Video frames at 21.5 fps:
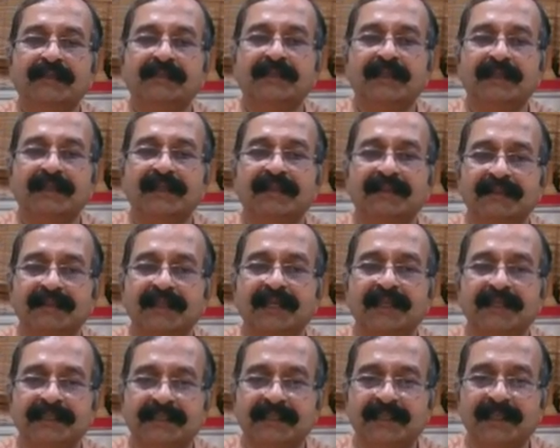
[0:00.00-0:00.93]
certain
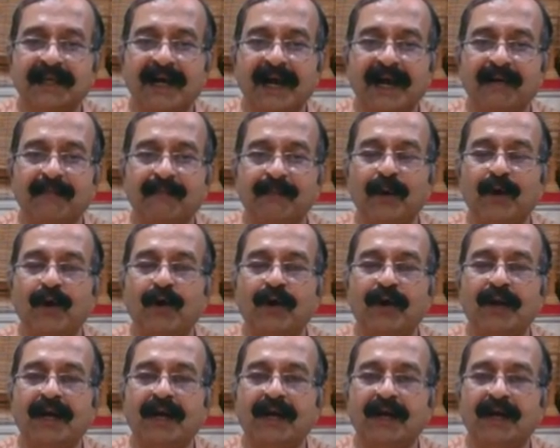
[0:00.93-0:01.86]
things are
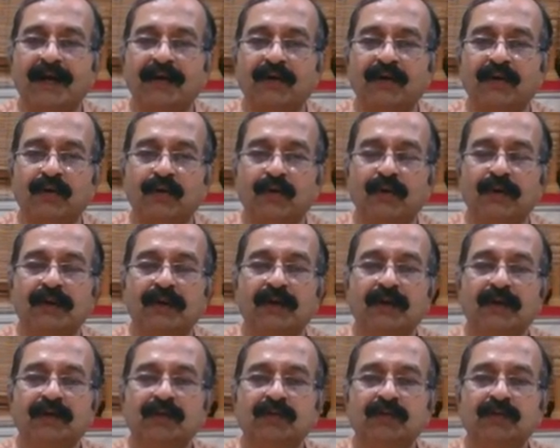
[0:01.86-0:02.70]
beyond our control.